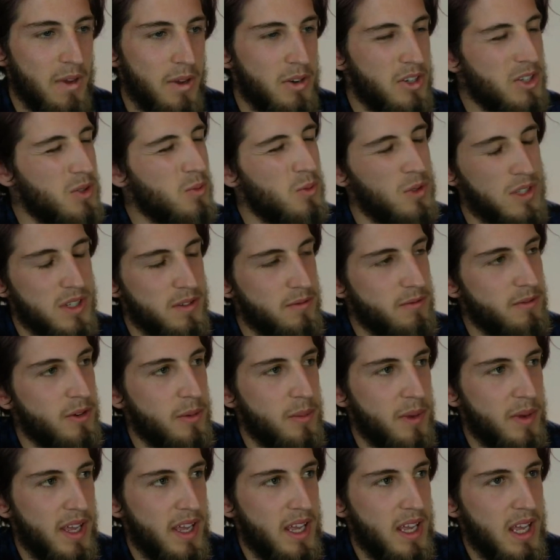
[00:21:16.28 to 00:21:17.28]
It just wasn't
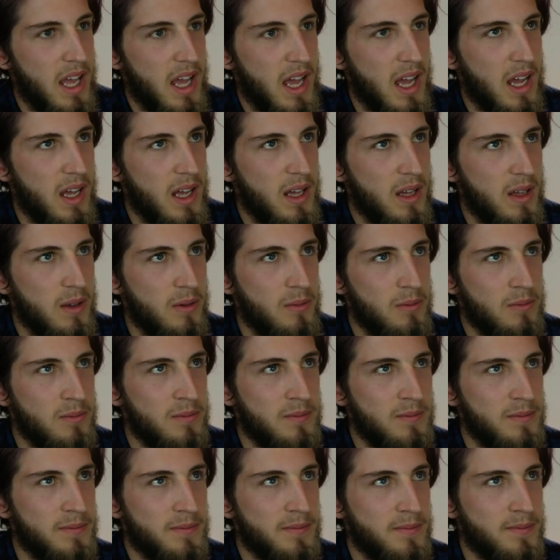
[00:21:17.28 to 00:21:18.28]
for me.
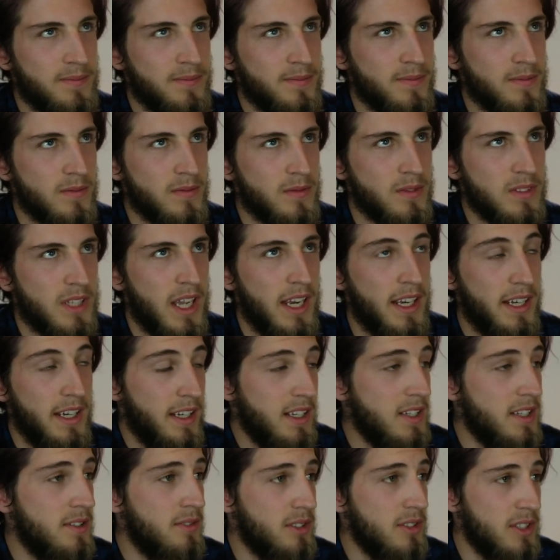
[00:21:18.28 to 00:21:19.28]
And
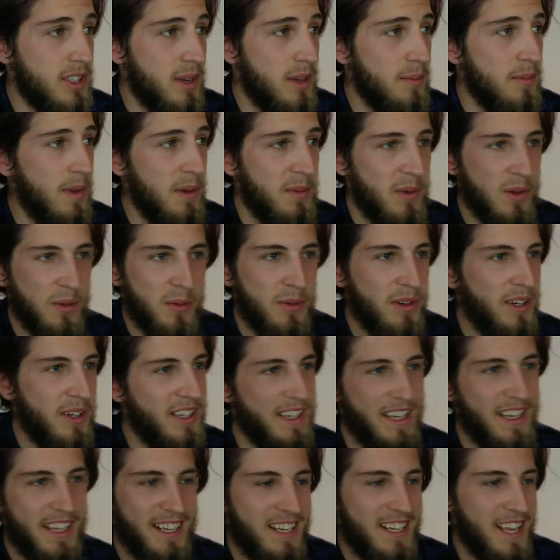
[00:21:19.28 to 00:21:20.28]
it is for some people, but
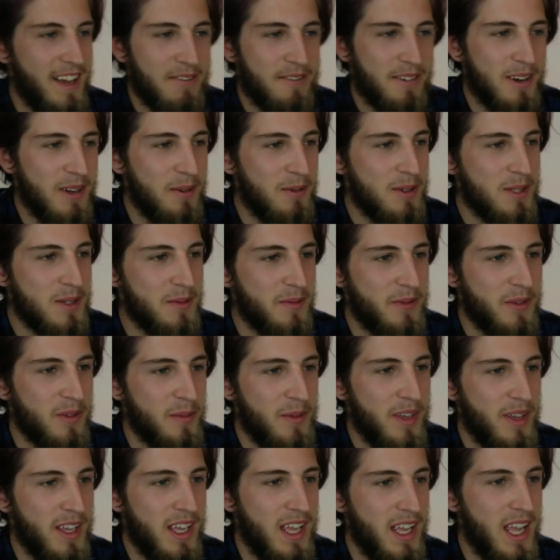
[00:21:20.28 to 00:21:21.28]
it definitely wasn't
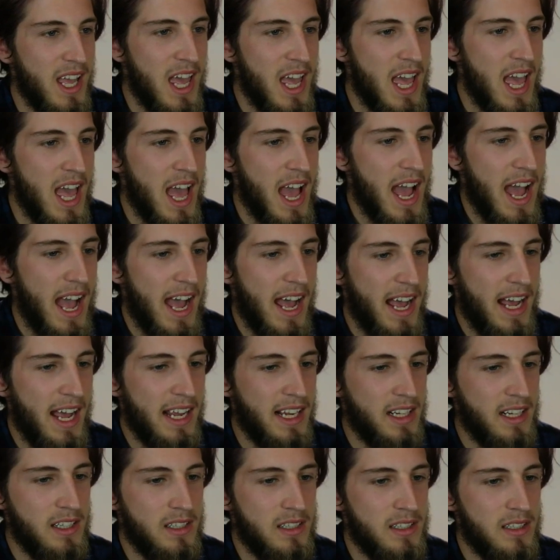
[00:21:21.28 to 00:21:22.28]
for me.
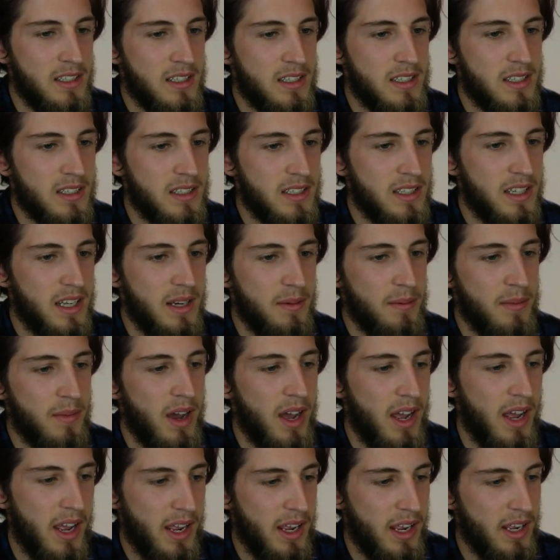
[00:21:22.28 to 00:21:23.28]
And in
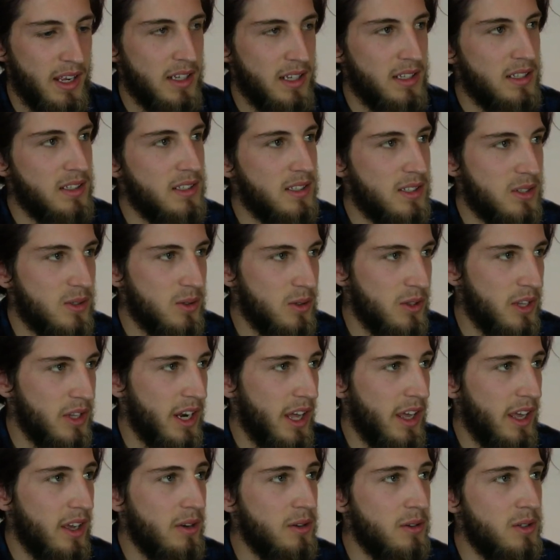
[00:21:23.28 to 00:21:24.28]
my school
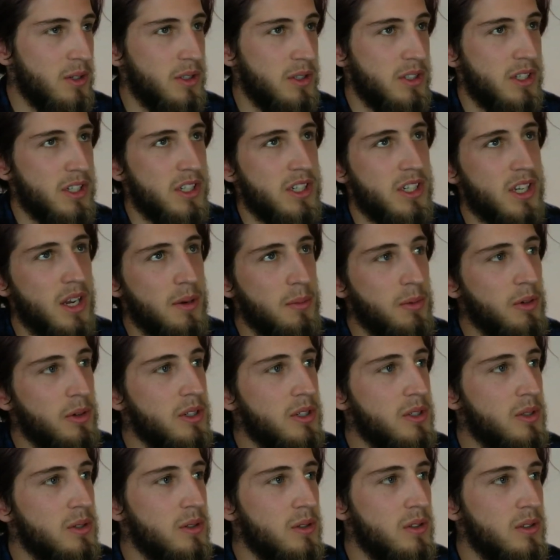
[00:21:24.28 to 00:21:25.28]
that I go to, it's a
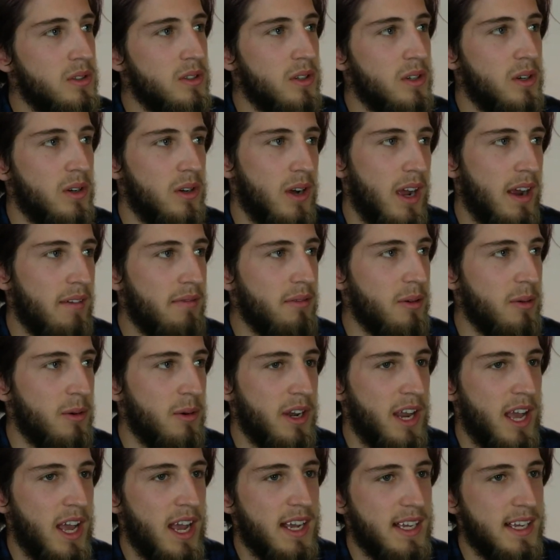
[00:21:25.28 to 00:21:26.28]
Sudbury school, so
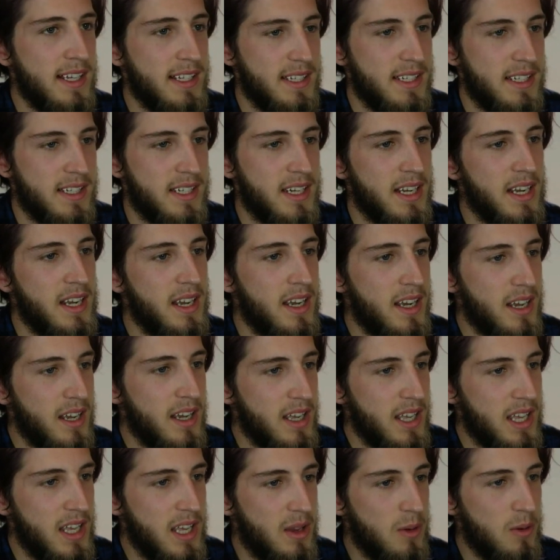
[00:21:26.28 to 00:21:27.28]
everyone has
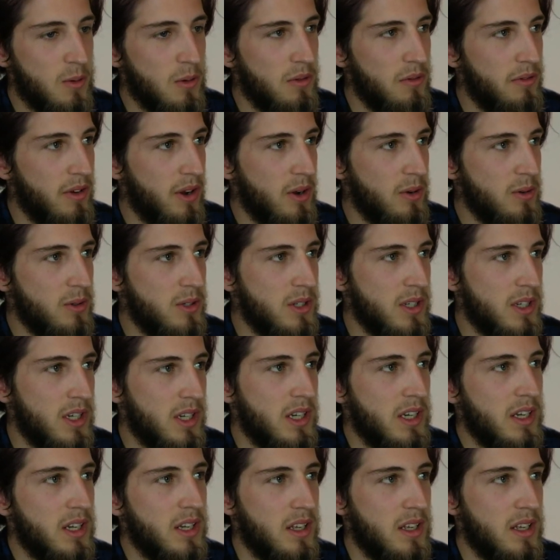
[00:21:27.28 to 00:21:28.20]
equal vote.